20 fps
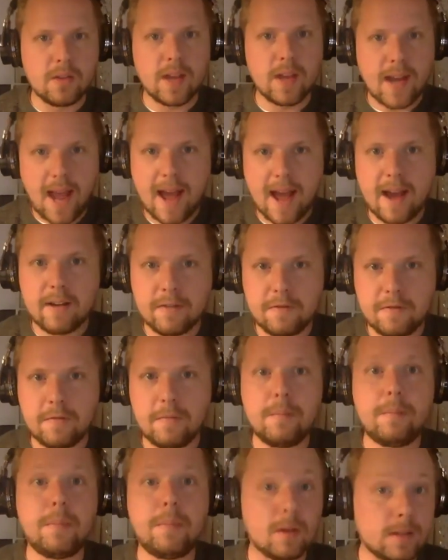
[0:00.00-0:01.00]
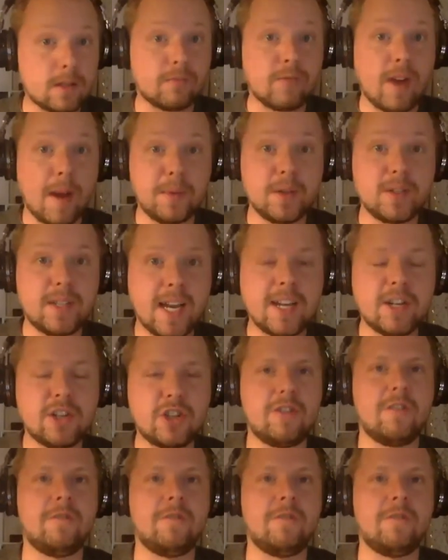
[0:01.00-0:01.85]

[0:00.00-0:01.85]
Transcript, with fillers: that have built a reputation